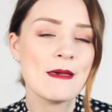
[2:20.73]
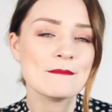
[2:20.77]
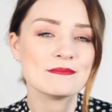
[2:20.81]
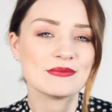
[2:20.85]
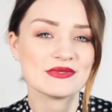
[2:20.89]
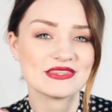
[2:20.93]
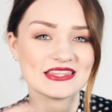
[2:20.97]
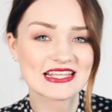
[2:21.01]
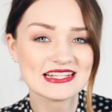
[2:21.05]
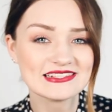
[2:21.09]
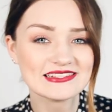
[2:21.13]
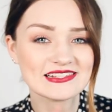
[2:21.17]

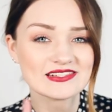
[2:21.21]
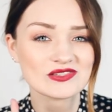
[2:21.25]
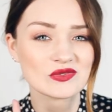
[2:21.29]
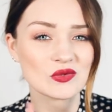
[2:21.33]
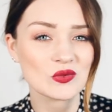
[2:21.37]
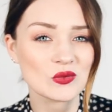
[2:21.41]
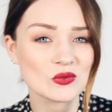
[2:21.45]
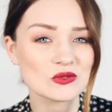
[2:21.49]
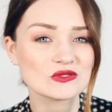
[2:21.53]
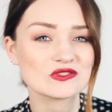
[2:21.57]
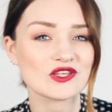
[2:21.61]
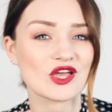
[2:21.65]
but this is
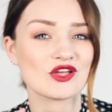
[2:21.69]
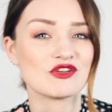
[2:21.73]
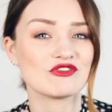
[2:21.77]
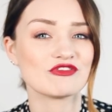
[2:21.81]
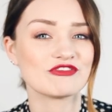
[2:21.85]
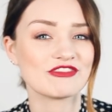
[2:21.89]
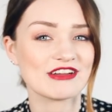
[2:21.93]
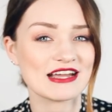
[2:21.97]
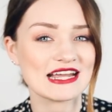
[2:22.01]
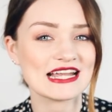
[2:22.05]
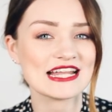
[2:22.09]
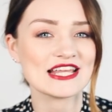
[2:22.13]
also
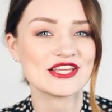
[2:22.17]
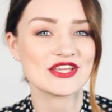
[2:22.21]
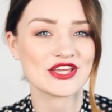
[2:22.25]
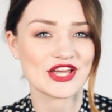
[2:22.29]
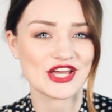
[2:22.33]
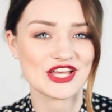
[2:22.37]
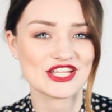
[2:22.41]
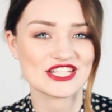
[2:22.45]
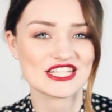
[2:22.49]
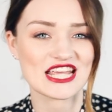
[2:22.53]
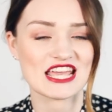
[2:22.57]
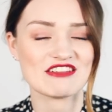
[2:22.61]
really
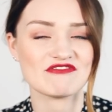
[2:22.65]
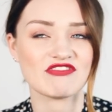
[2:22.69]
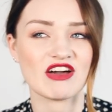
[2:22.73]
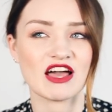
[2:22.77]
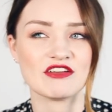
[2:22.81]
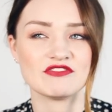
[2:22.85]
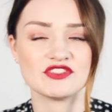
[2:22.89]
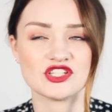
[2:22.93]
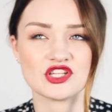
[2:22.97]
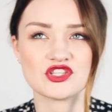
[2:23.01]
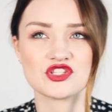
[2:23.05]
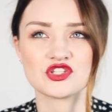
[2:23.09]
good if
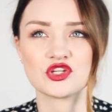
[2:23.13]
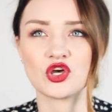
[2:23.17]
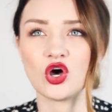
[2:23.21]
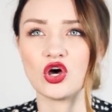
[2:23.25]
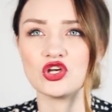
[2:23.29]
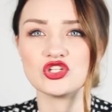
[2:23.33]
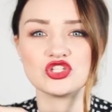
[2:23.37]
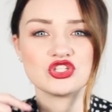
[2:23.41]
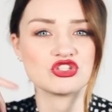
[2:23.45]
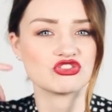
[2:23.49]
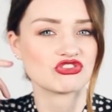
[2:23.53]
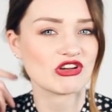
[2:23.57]
I've just
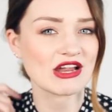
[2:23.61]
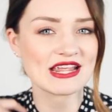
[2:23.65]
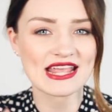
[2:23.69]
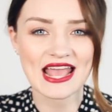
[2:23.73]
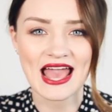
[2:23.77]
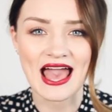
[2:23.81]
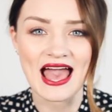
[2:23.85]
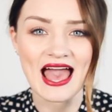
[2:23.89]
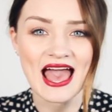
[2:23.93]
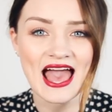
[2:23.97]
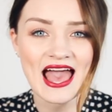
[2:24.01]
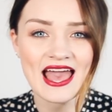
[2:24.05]
got straight
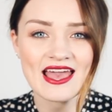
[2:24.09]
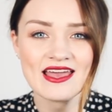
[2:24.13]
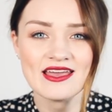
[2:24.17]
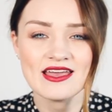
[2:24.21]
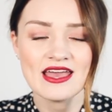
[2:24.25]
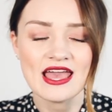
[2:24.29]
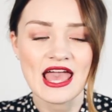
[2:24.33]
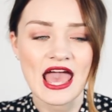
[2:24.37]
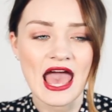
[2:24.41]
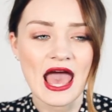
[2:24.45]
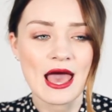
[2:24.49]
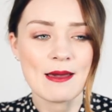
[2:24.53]
hair
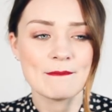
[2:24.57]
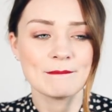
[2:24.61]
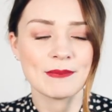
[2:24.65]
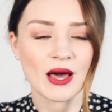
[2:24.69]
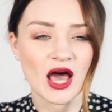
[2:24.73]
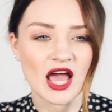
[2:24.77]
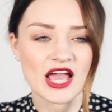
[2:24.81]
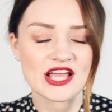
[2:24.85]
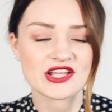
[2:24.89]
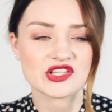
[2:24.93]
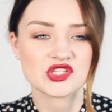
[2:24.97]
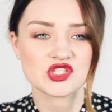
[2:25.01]

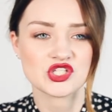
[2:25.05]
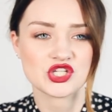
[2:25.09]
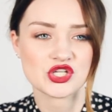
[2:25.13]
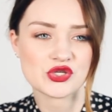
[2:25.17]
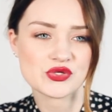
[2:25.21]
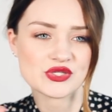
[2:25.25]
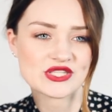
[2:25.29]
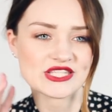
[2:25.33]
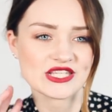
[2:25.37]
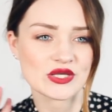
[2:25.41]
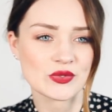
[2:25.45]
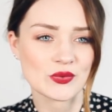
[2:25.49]
but it's
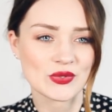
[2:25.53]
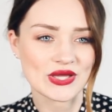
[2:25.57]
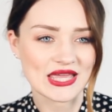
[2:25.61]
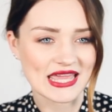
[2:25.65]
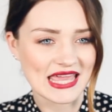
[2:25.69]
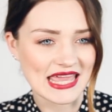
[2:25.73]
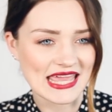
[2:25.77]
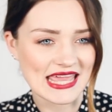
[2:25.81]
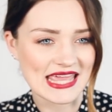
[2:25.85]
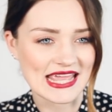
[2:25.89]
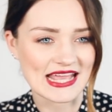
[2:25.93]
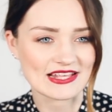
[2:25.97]
too
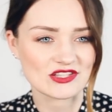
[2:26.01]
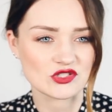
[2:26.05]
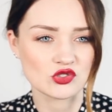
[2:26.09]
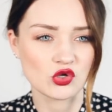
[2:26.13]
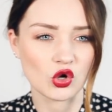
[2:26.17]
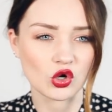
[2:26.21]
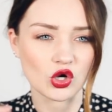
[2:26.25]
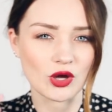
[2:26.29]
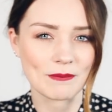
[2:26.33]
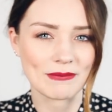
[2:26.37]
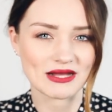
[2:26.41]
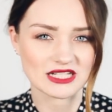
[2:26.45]
silky, it's
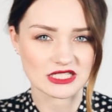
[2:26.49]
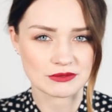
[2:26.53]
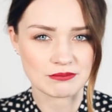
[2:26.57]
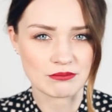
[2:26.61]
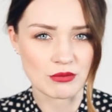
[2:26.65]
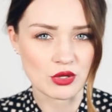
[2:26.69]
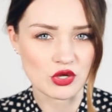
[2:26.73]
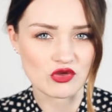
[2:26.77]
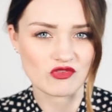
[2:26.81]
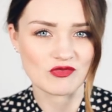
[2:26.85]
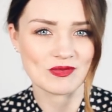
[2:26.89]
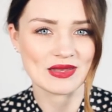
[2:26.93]
not got much
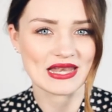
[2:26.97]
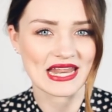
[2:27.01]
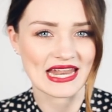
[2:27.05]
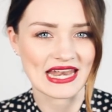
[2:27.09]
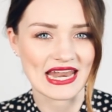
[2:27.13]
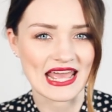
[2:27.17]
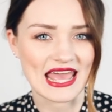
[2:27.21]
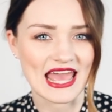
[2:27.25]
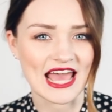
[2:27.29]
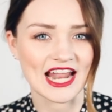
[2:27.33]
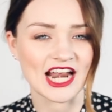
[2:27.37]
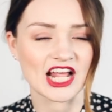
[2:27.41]
movement in
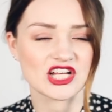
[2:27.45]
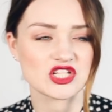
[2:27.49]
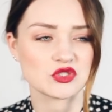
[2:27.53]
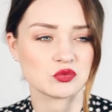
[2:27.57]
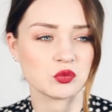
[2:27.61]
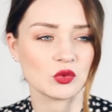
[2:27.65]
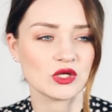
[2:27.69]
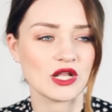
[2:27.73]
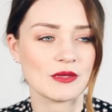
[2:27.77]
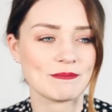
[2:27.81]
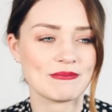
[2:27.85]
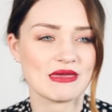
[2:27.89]
it, and I just
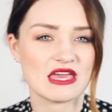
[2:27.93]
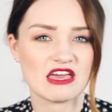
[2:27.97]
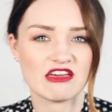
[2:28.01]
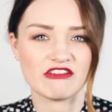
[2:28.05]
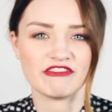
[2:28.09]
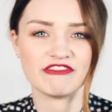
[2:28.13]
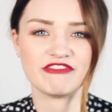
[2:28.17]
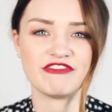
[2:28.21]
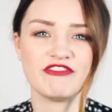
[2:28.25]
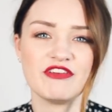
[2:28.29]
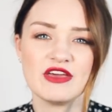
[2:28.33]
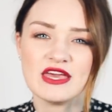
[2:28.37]
want a bit
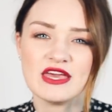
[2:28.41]
of